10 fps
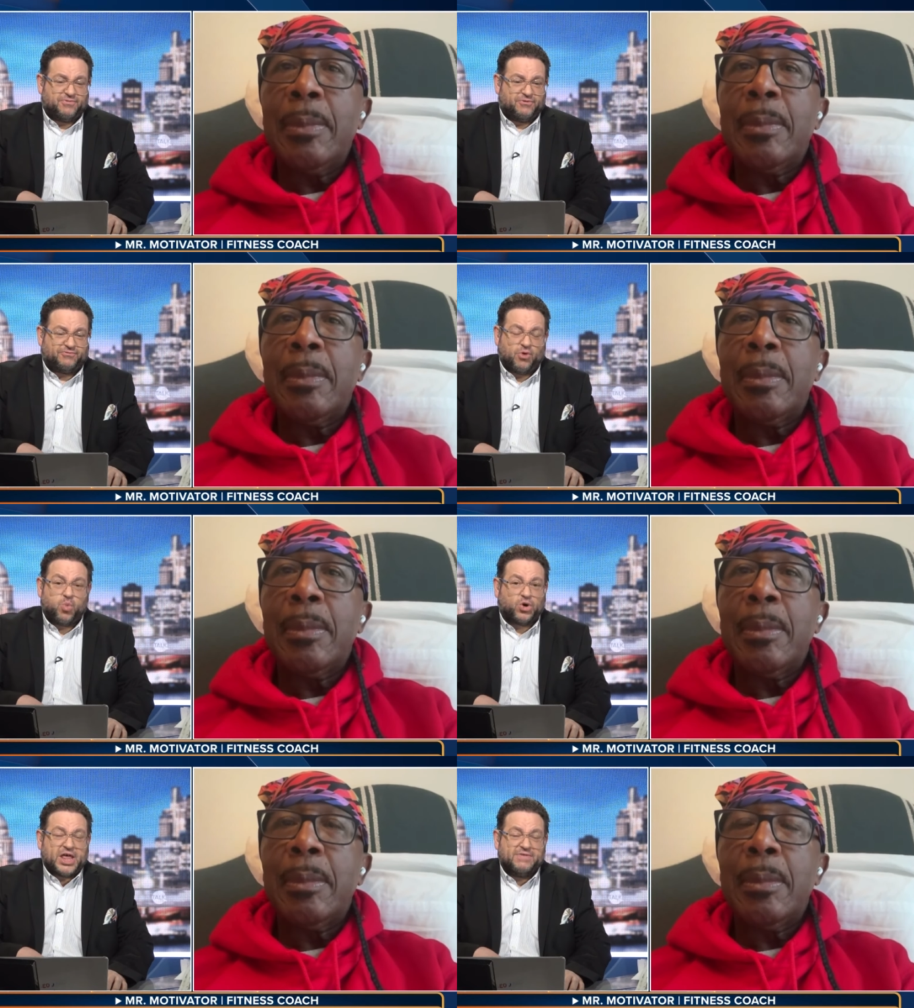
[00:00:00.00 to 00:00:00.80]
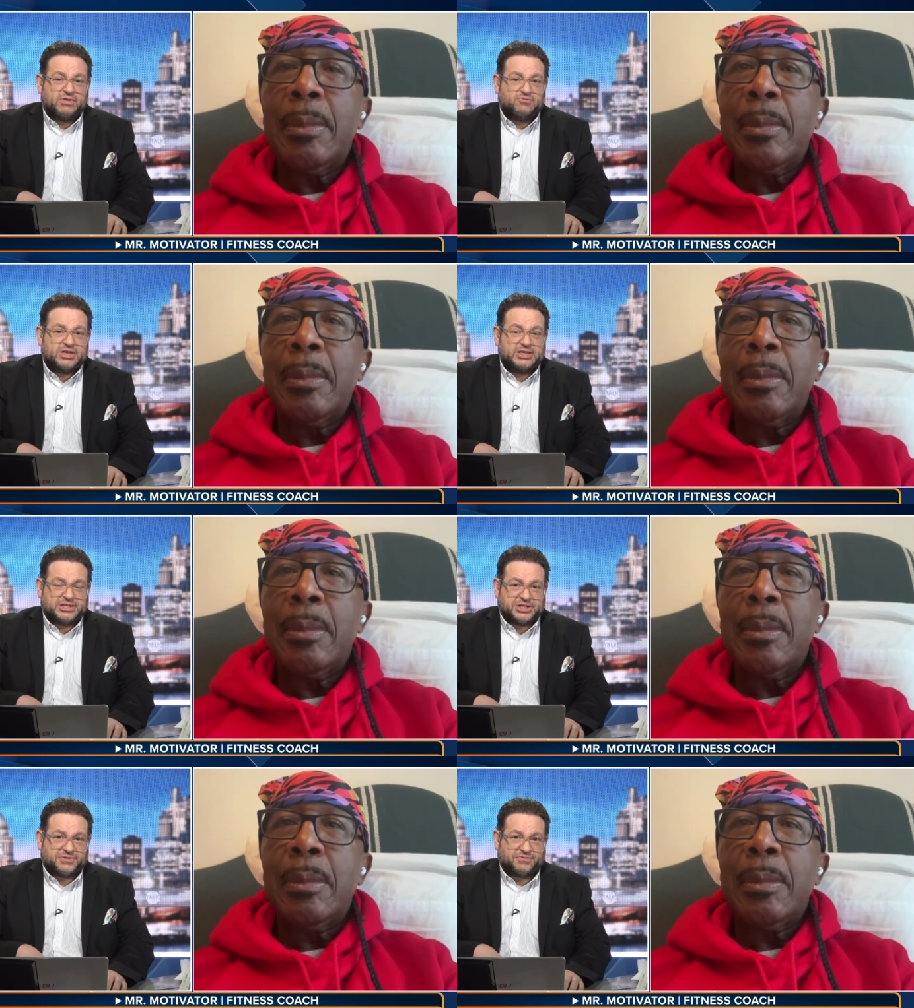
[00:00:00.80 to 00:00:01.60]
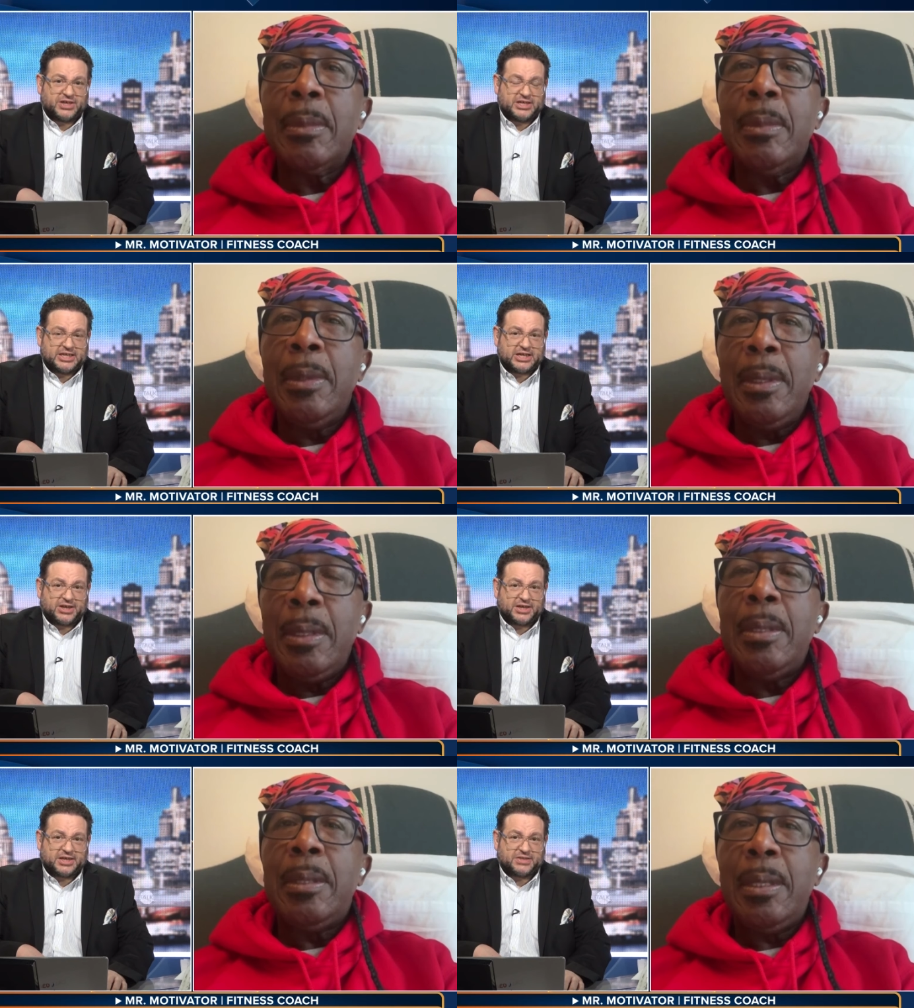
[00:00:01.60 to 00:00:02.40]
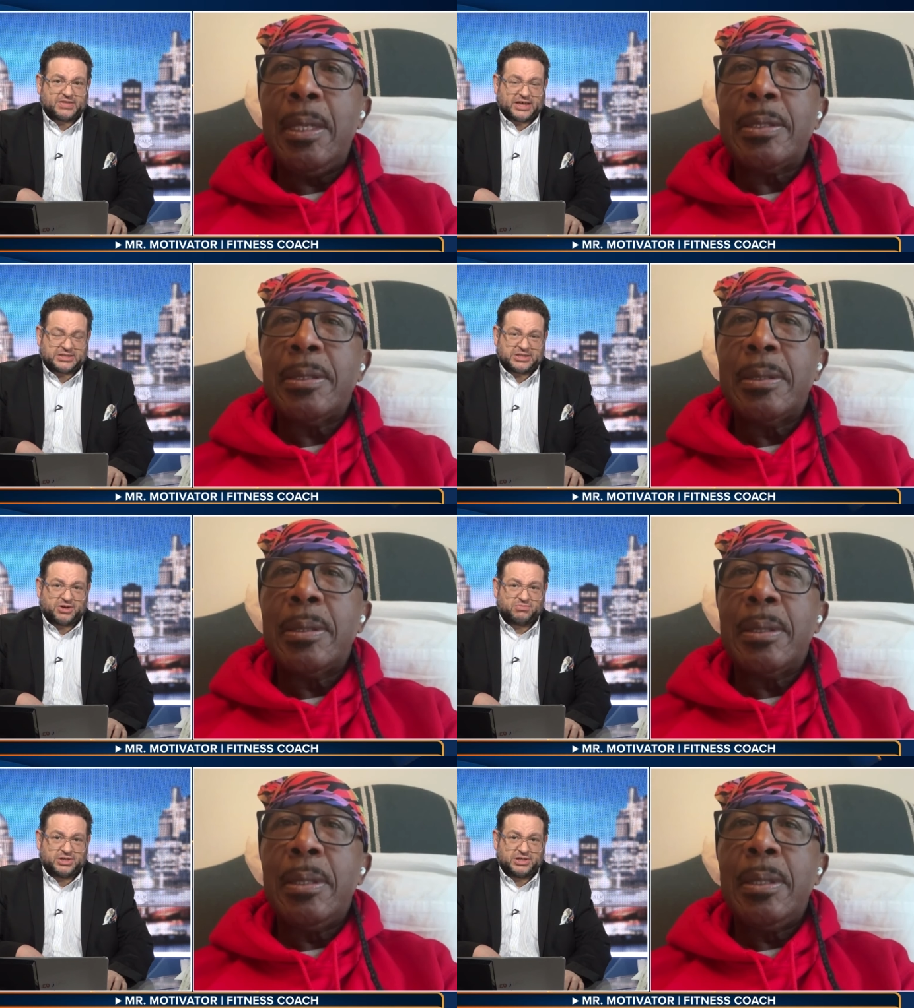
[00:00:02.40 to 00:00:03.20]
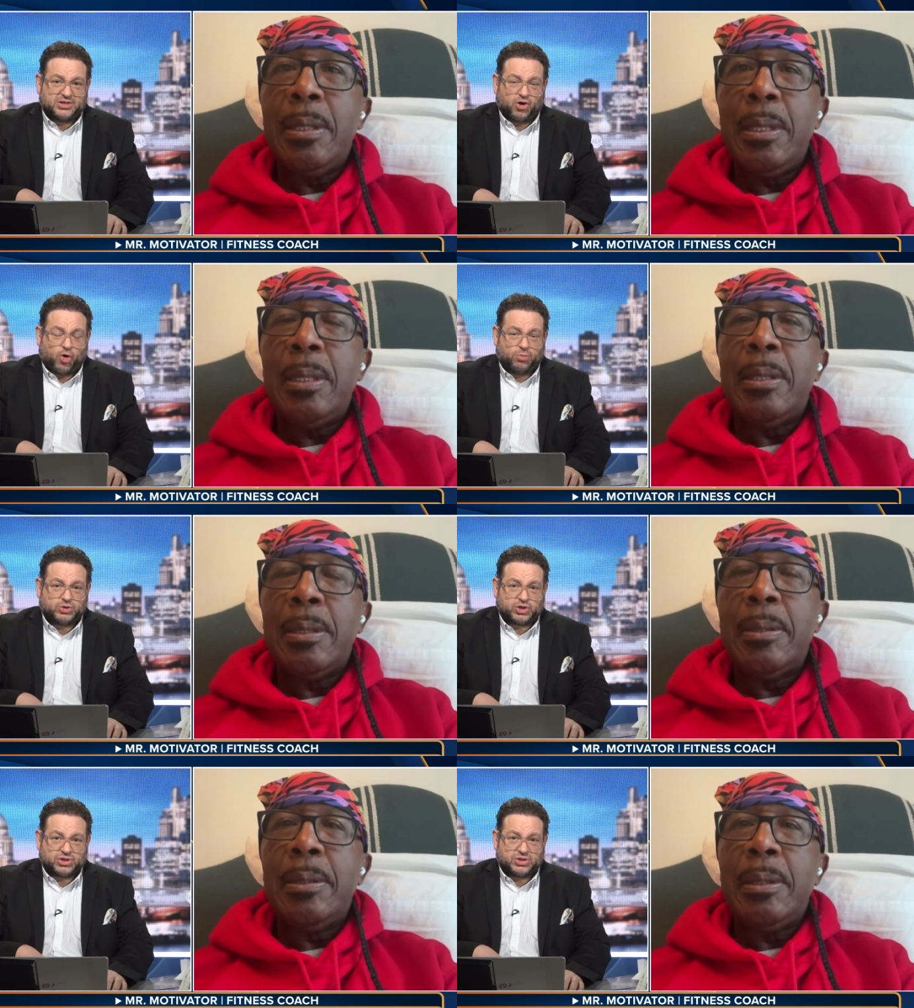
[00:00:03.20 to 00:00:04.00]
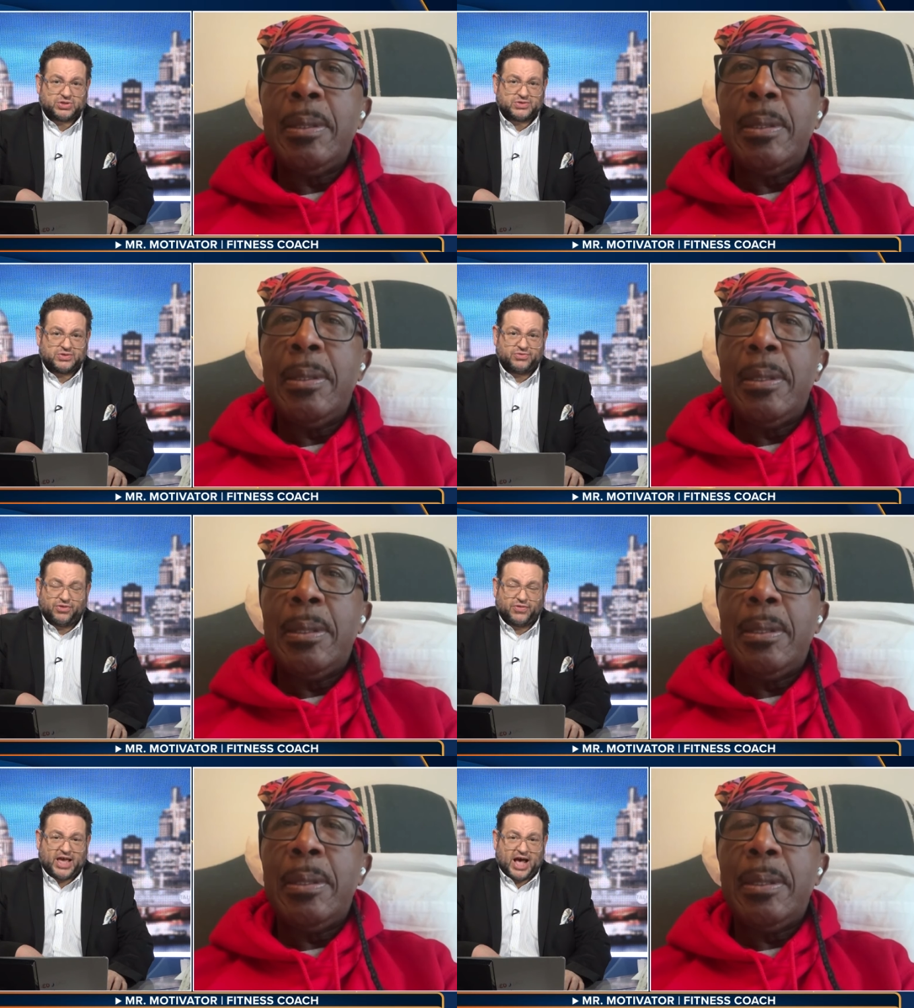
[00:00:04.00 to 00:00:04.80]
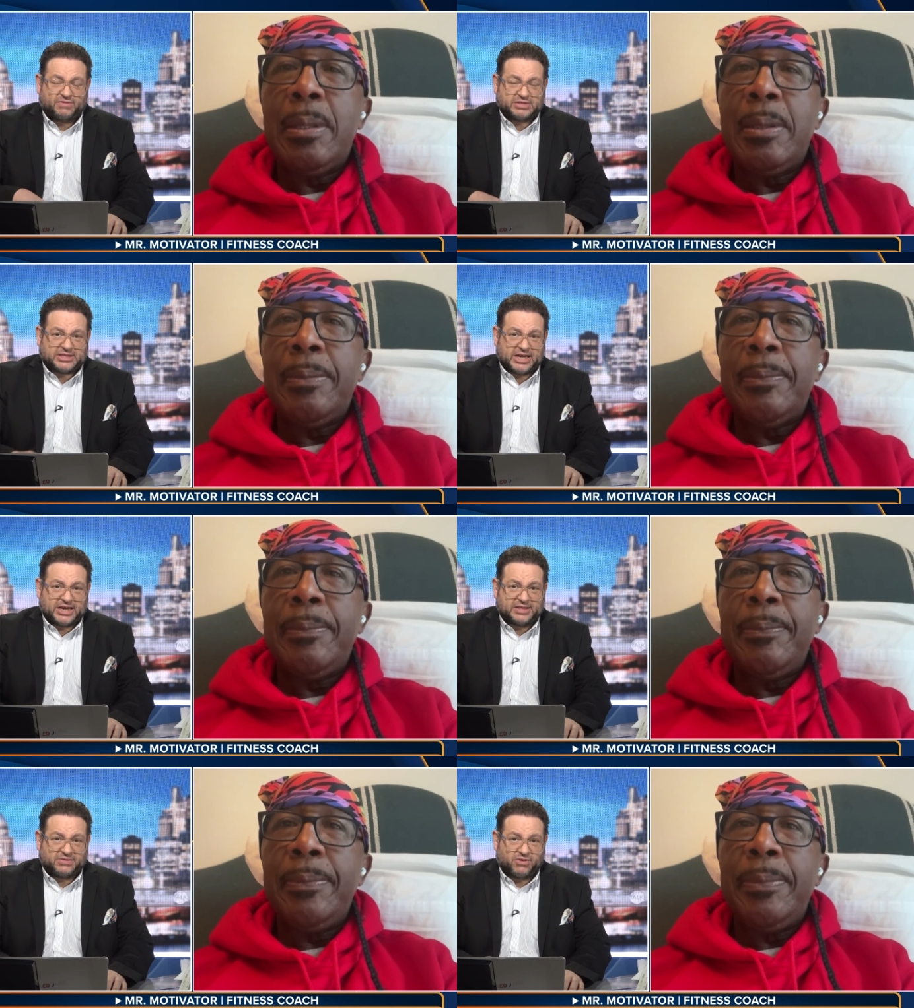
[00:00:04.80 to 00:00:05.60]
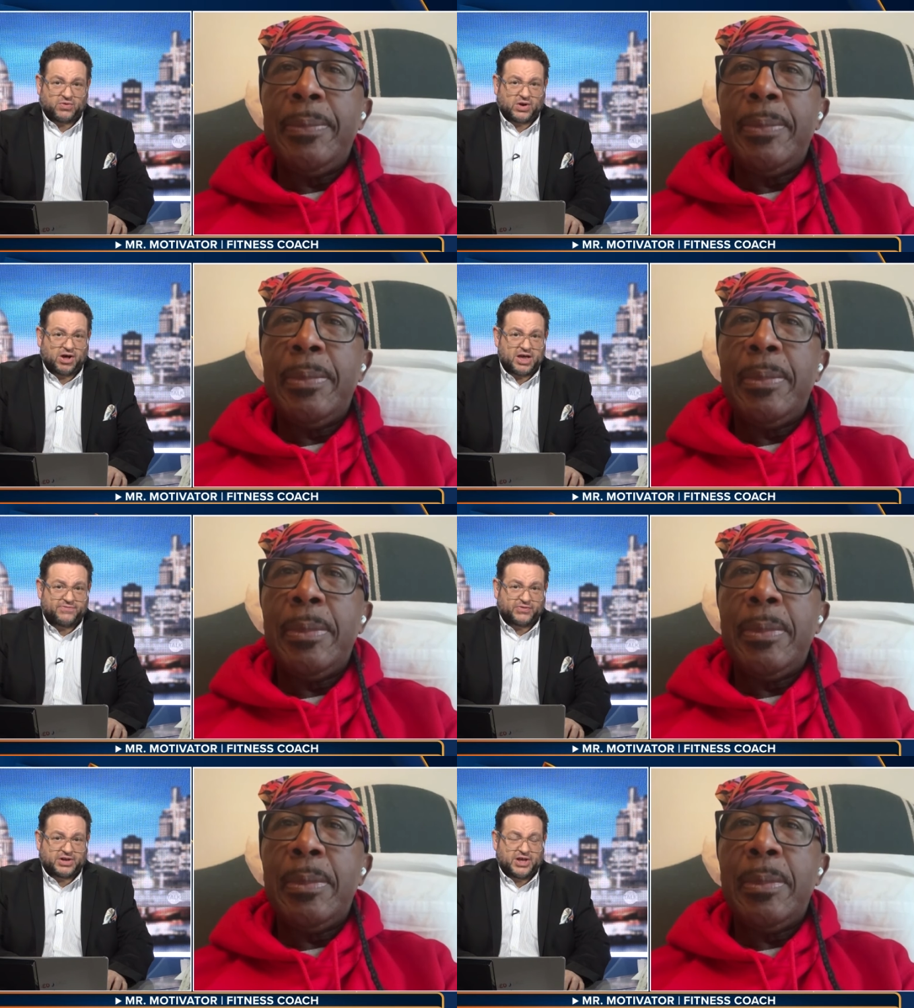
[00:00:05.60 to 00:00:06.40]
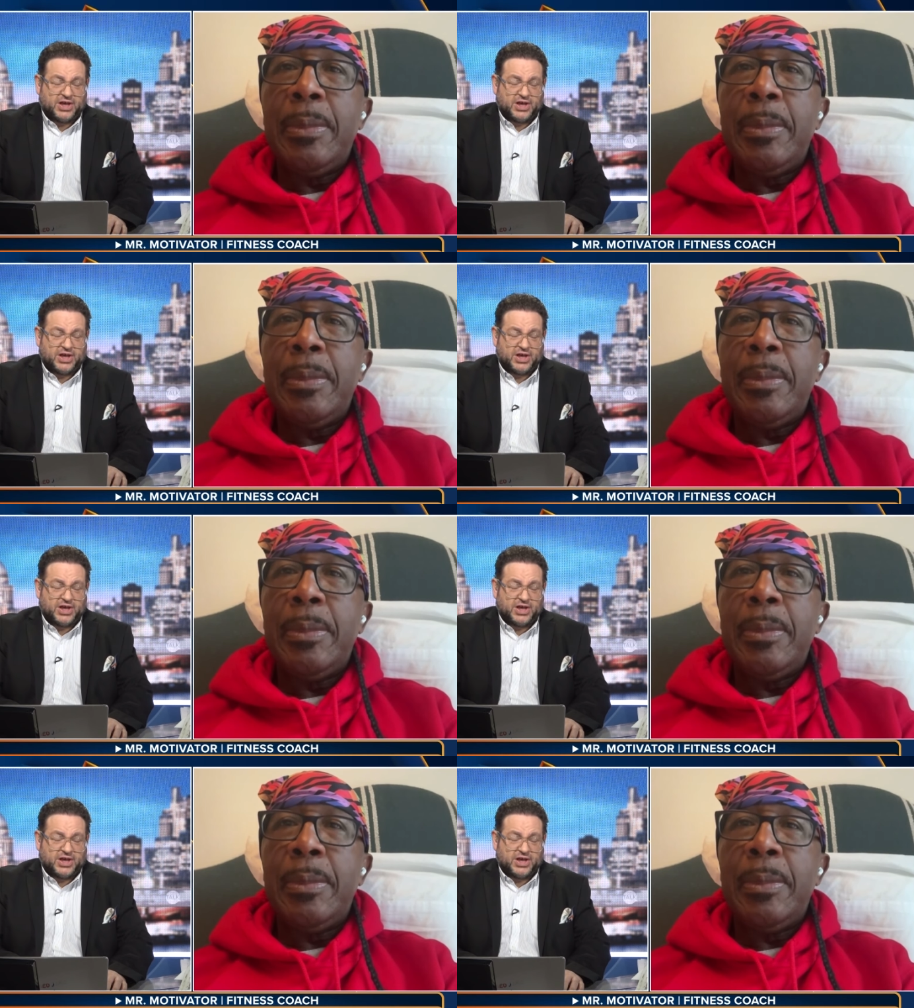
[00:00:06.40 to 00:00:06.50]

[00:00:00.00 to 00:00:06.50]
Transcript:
Speaker 1: for whatever reason, feeling like that's the only yeah. option that they have is taking their own life, and